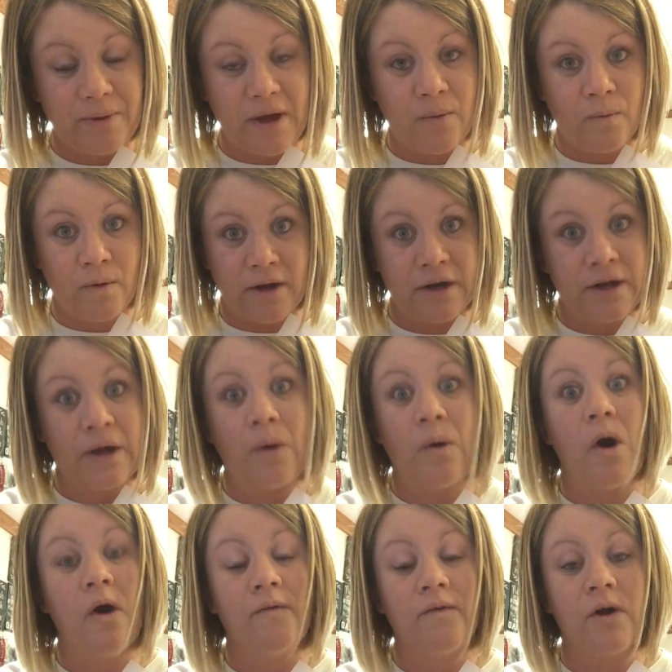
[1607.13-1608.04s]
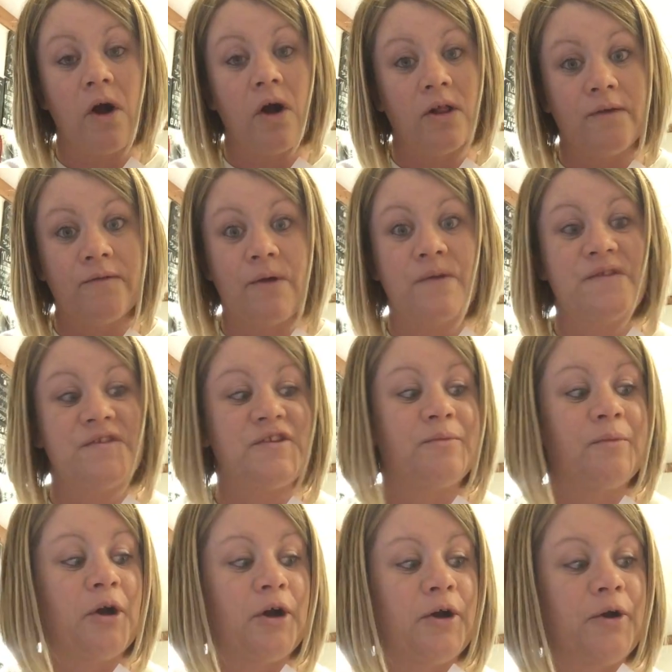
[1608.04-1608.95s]
and we're going to go over all of those
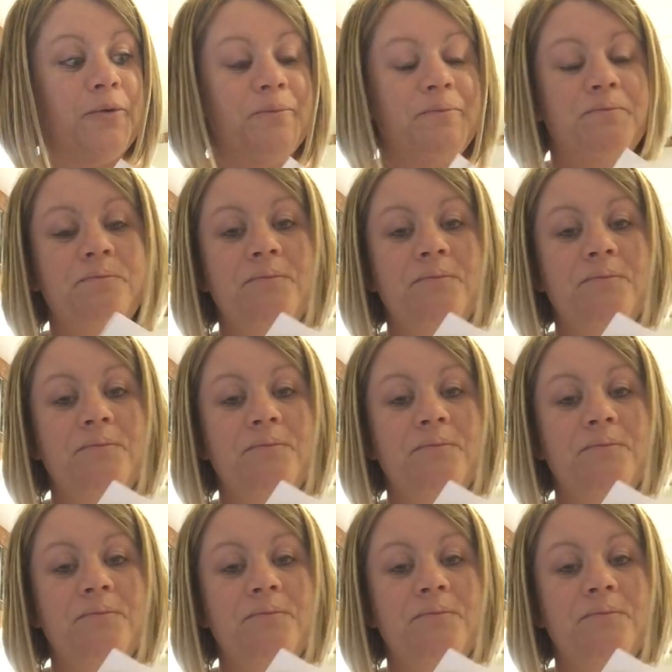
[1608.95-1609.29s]
tomorrow.